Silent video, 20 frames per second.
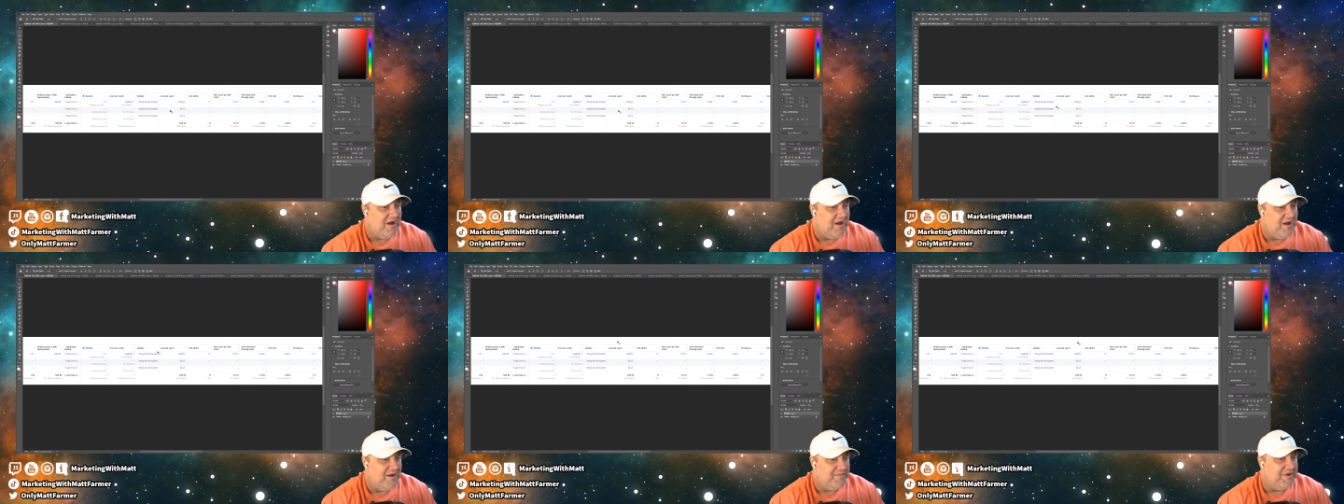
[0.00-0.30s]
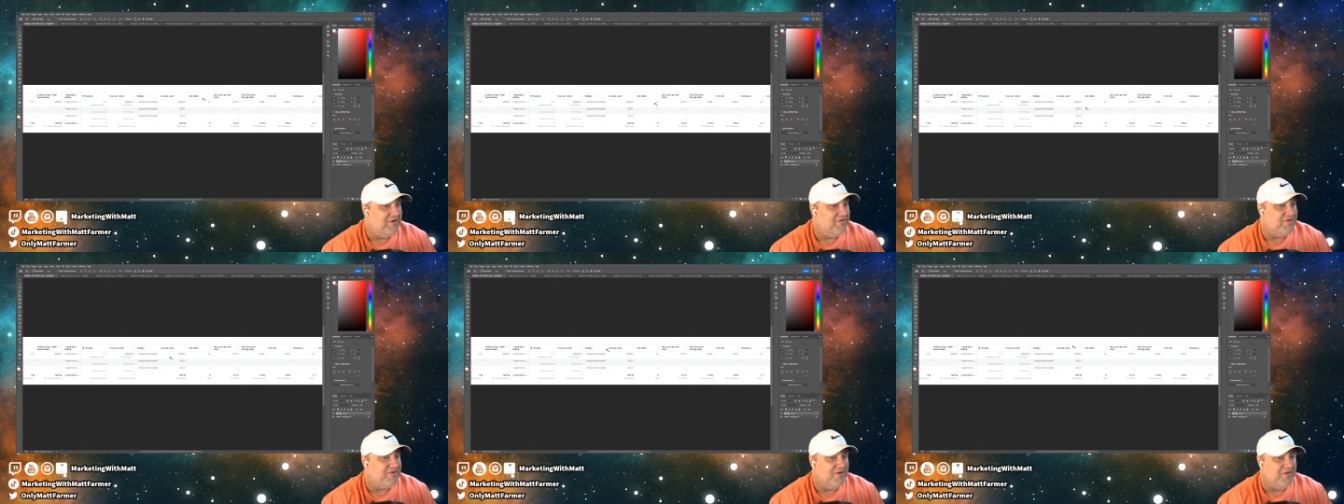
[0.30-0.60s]

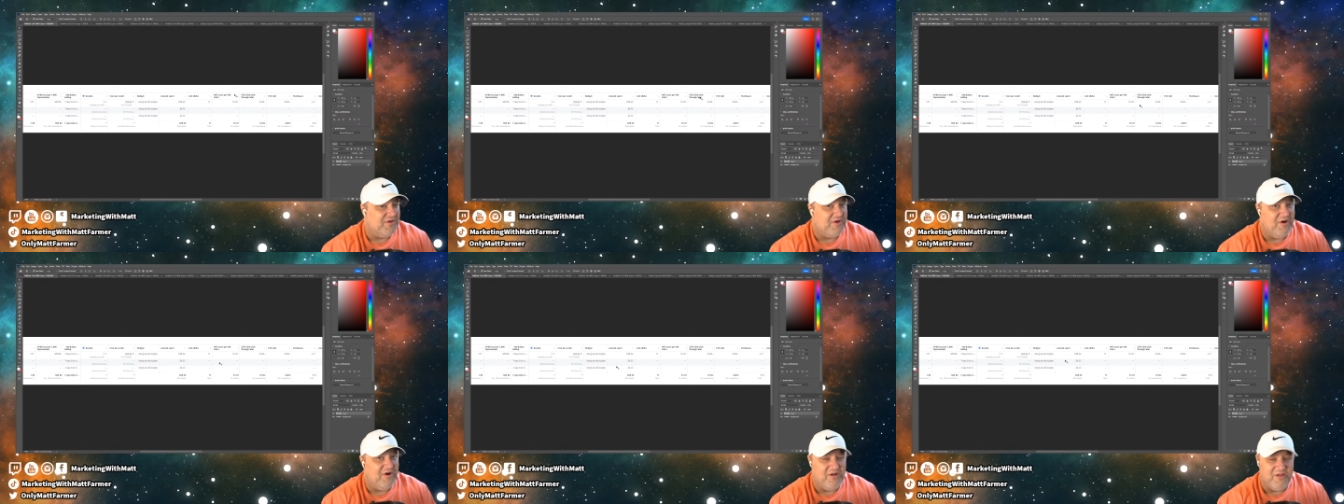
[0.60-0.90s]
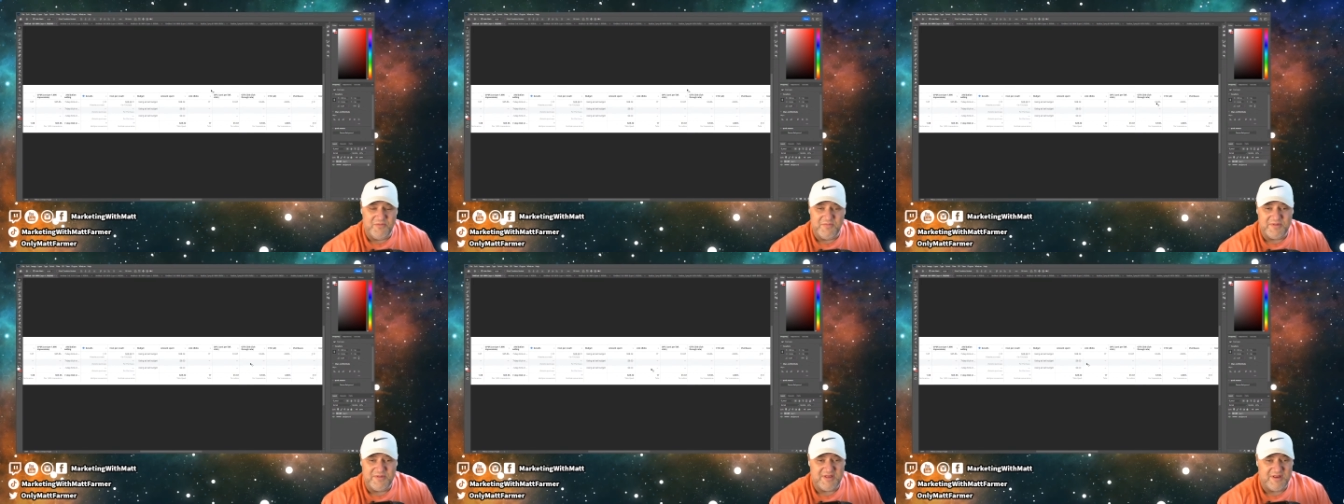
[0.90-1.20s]
Here's all the
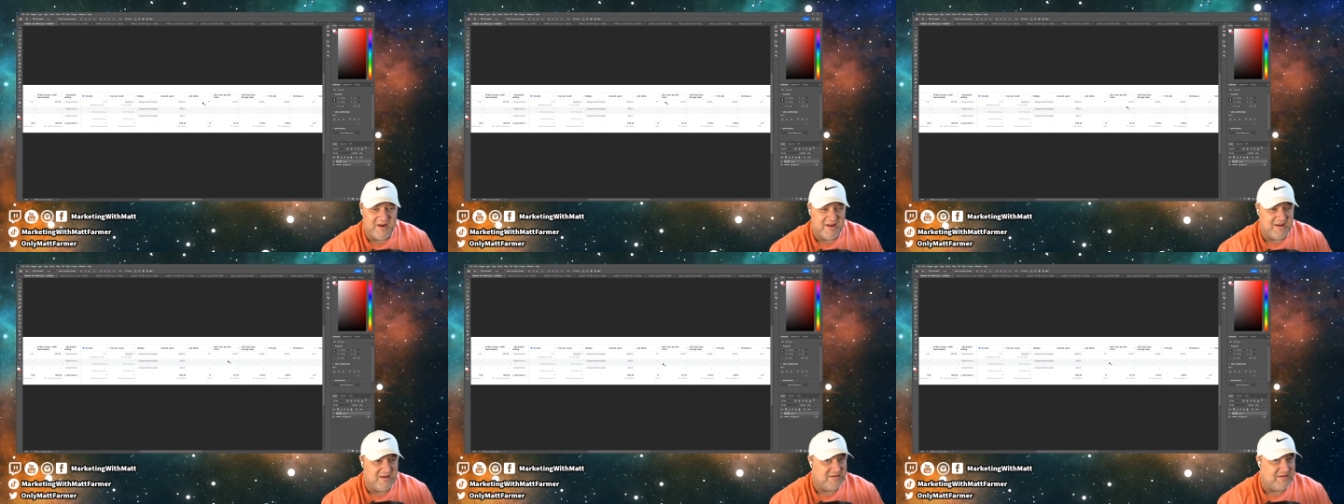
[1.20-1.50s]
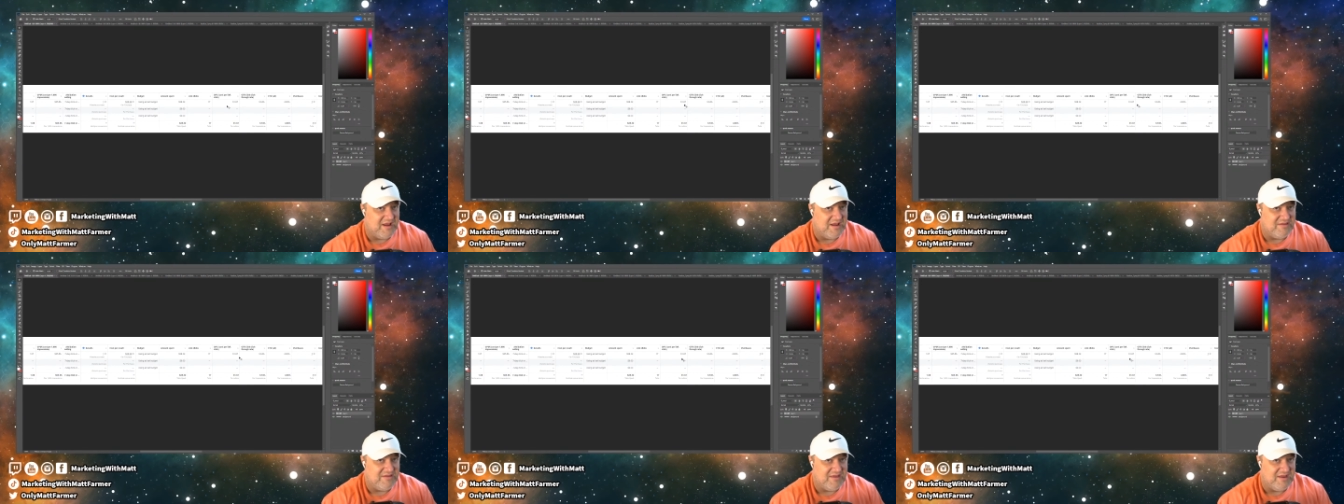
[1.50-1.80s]
columns that
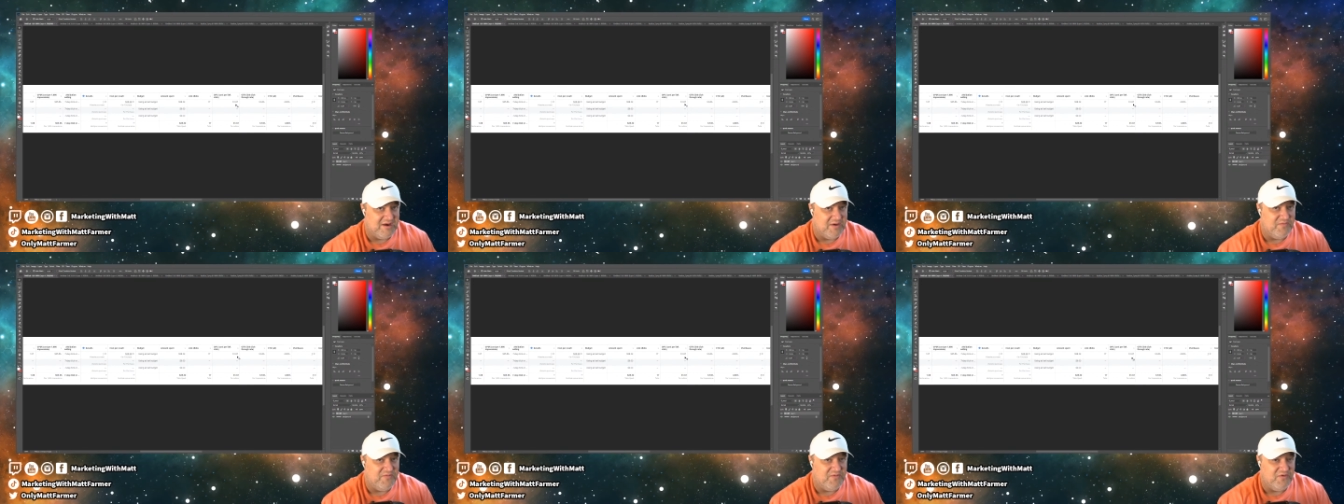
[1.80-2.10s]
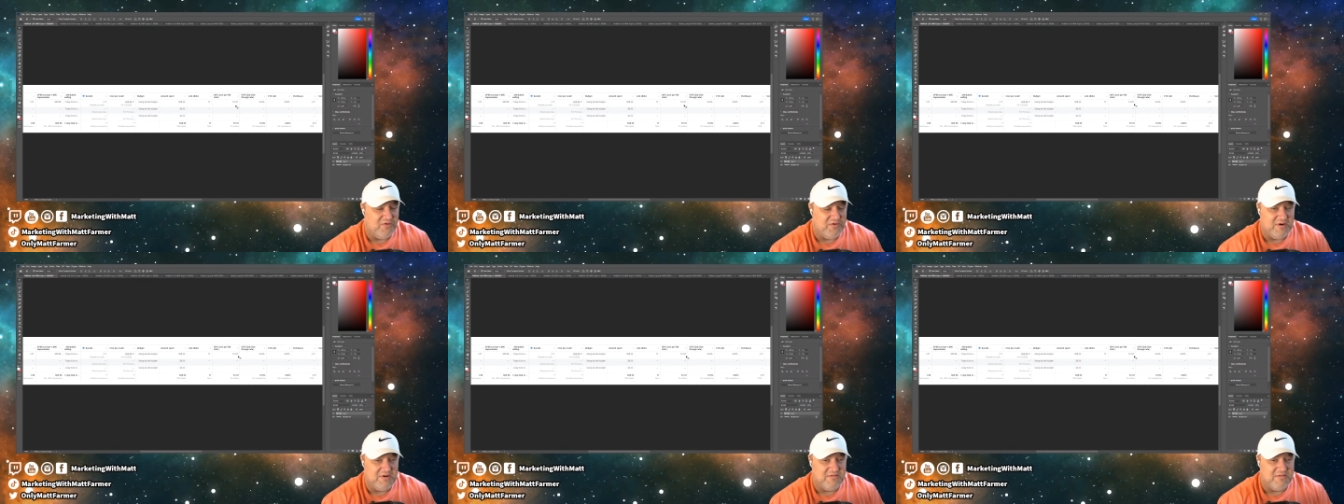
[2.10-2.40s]
I set up
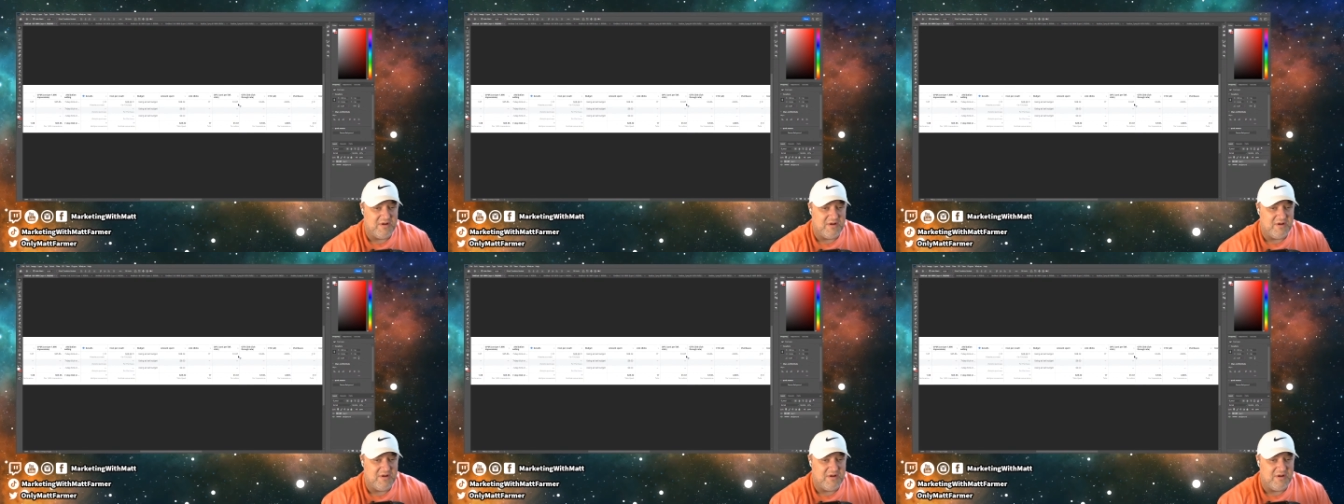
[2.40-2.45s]
for it.